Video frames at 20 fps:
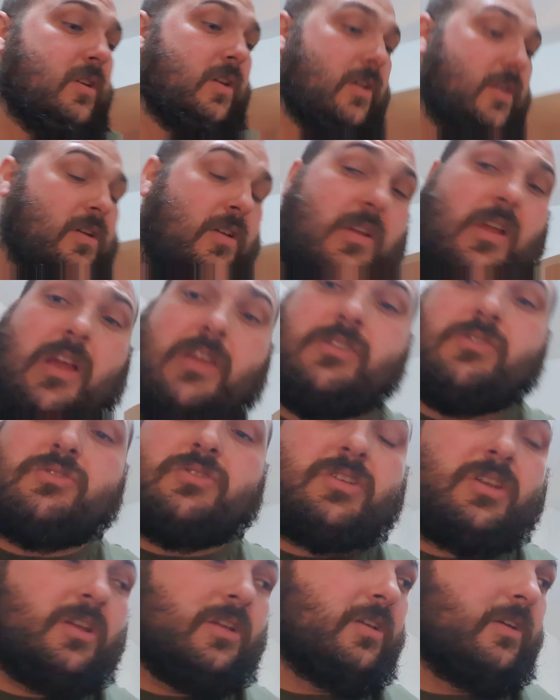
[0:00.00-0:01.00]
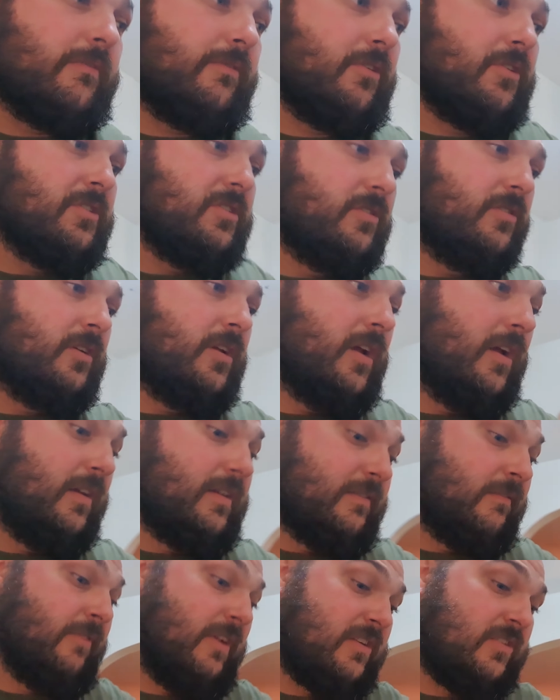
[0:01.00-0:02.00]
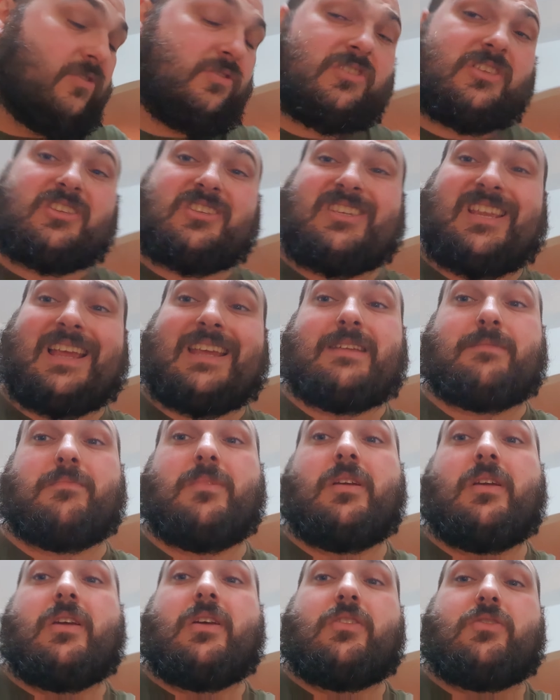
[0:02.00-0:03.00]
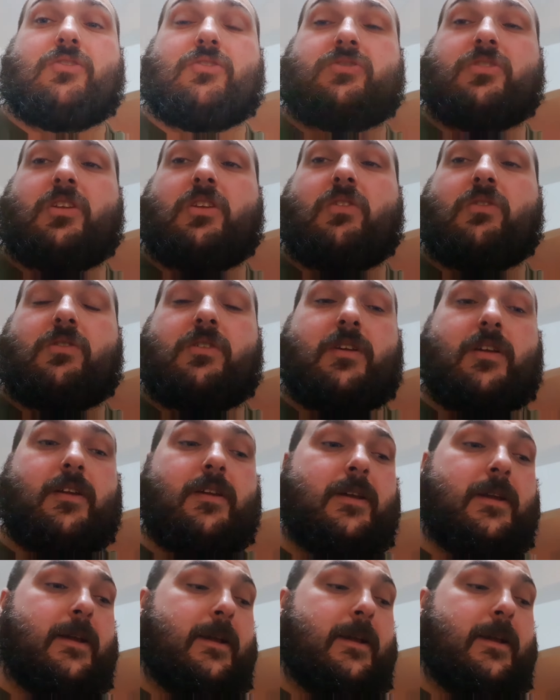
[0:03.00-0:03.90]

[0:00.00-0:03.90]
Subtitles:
I used in fact I used the same, just a longer